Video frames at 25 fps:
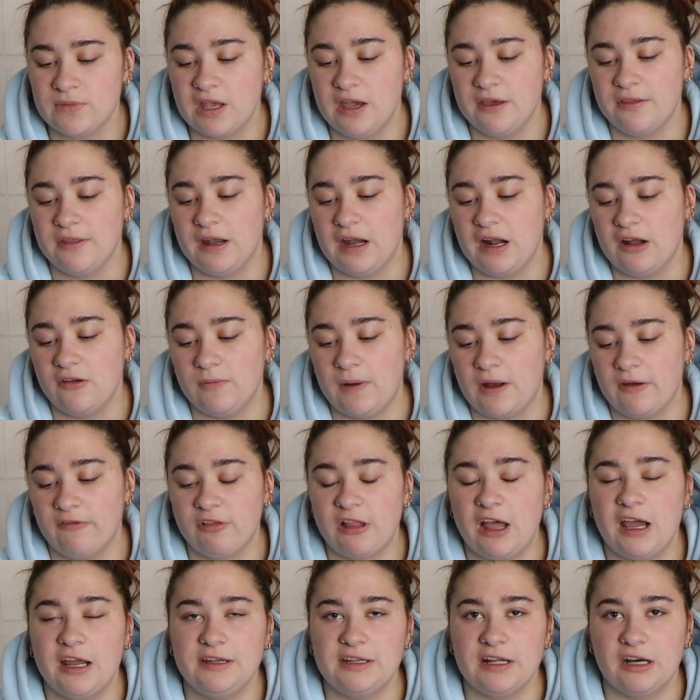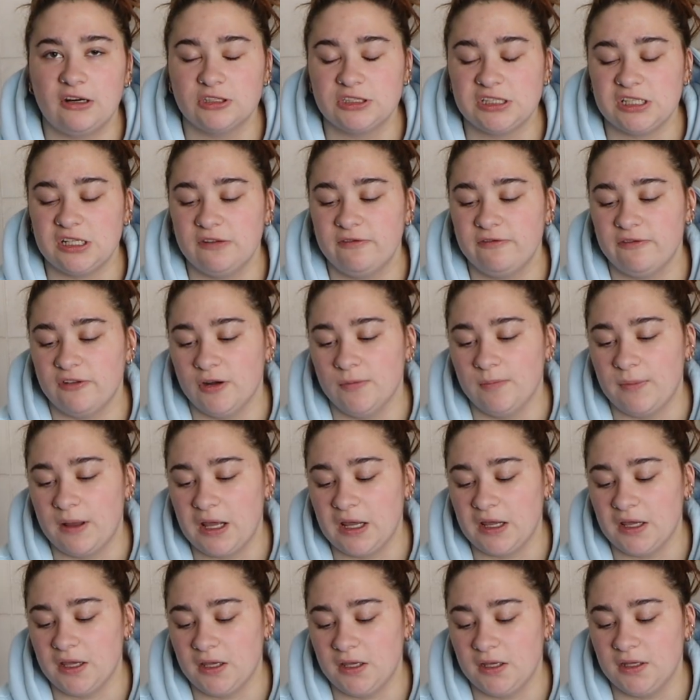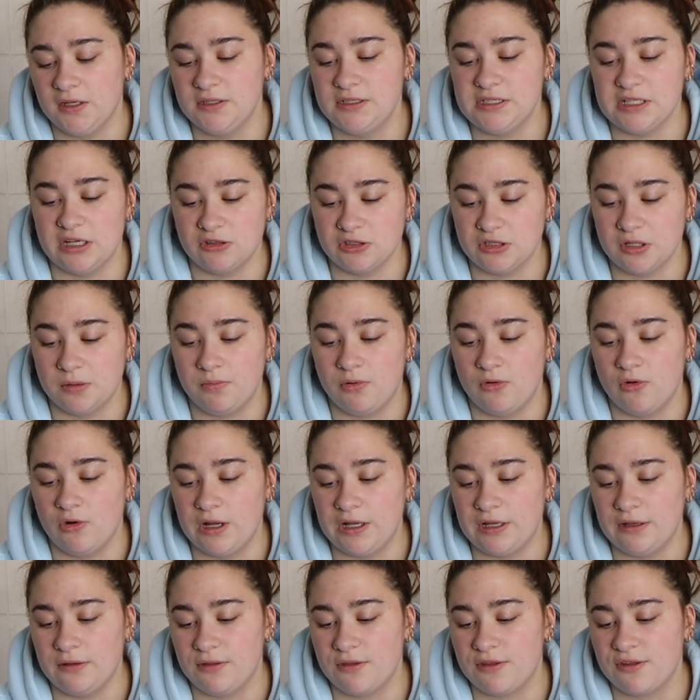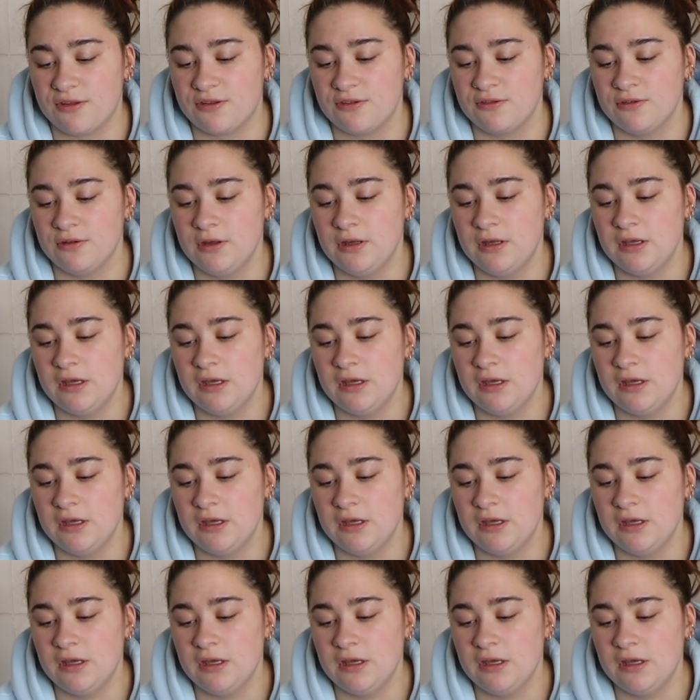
And then I have my Fly Delta for my Delta points.